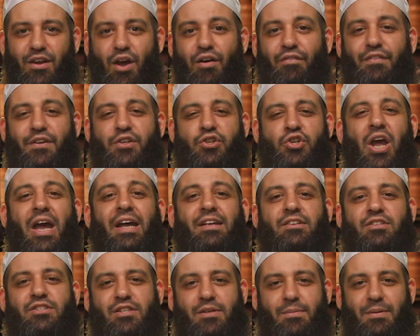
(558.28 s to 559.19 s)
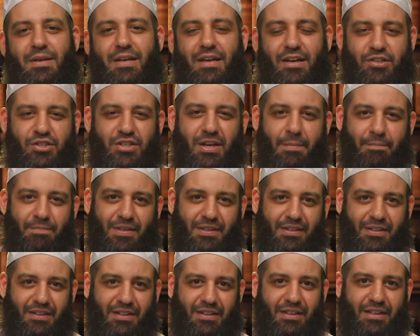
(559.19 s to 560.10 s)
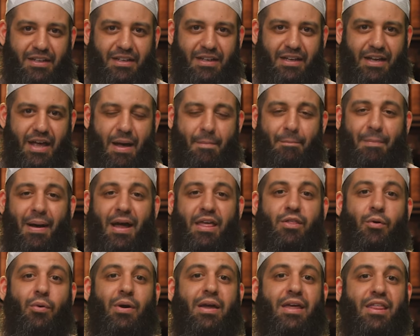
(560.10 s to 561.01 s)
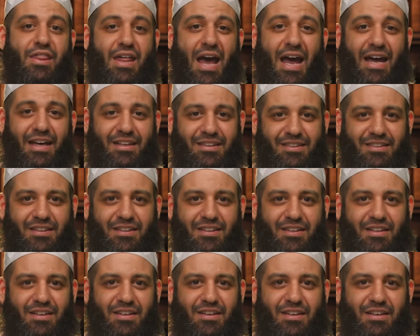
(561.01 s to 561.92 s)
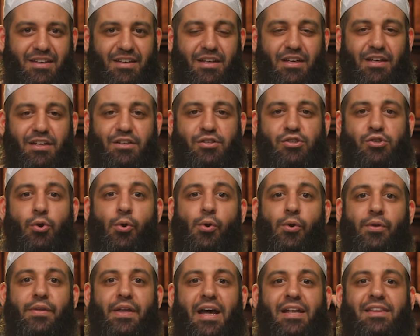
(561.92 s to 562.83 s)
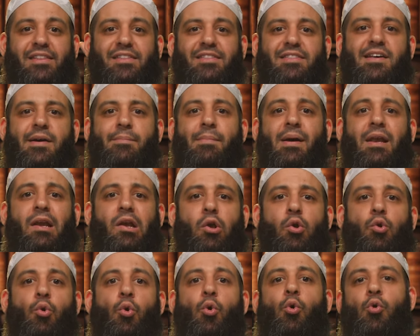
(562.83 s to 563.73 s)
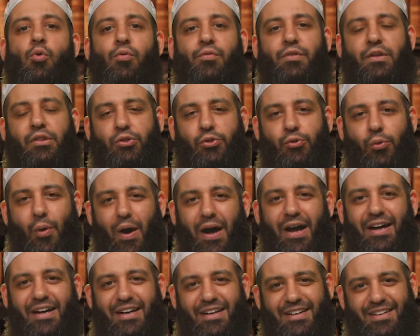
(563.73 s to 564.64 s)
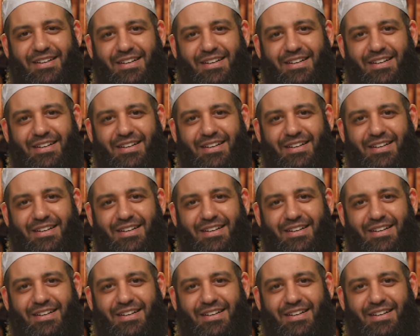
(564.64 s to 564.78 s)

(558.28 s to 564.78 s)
of a chance to be accepted. And by the way, that is called at-tamalluqu fi dua.